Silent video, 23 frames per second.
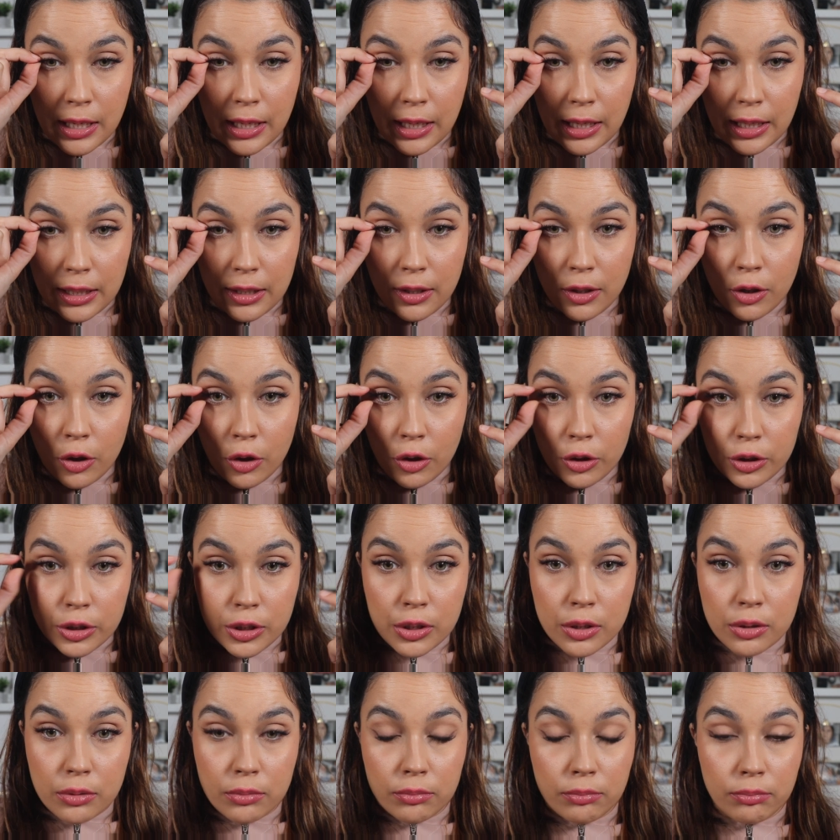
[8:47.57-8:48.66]
and
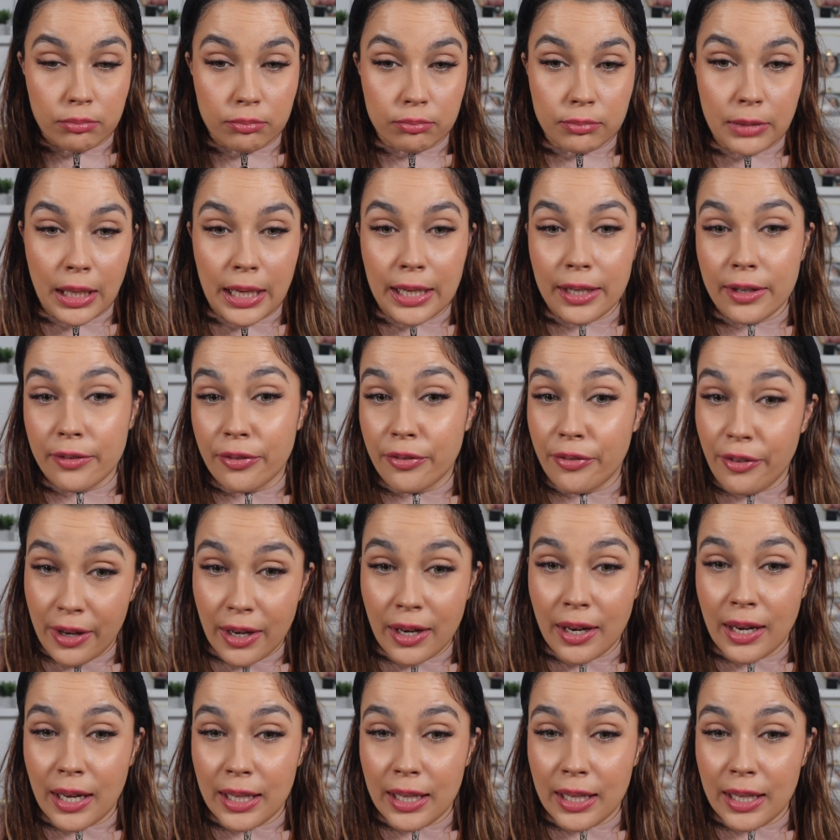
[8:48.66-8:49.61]
not like fake